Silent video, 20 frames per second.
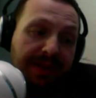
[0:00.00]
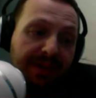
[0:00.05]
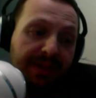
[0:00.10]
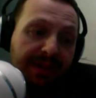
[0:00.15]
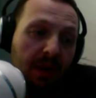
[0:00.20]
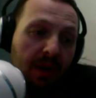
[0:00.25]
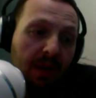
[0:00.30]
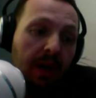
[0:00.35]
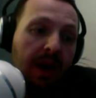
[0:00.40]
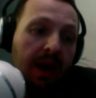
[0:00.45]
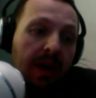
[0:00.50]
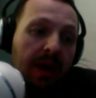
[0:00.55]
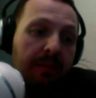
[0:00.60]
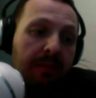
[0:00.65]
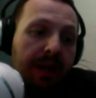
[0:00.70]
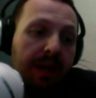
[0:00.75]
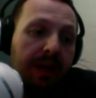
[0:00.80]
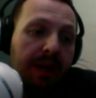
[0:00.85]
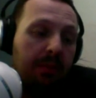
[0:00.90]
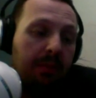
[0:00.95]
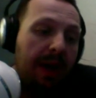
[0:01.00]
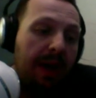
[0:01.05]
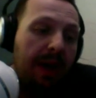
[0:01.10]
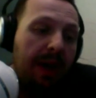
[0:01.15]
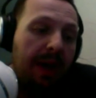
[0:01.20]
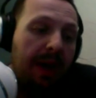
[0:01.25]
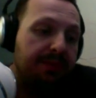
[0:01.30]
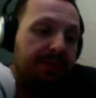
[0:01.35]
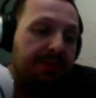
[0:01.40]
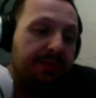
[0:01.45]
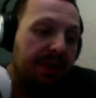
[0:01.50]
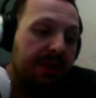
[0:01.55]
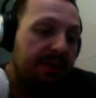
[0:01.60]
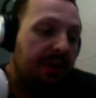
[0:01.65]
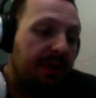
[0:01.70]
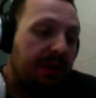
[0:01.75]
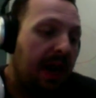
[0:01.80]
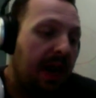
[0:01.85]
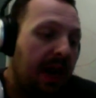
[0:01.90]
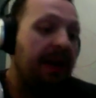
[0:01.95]
so I mean, might as
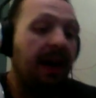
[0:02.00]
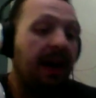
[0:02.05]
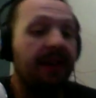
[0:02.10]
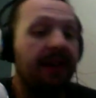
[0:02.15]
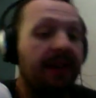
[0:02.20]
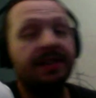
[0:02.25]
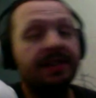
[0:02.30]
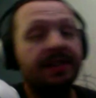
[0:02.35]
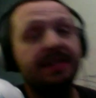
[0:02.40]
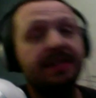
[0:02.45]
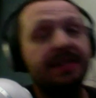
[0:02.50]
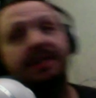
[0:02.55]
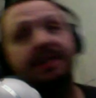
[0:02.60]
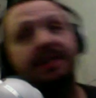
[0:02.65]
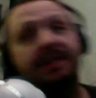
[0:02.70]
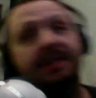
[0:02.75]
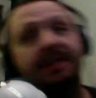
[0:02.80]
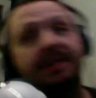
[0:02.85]
well. I just say take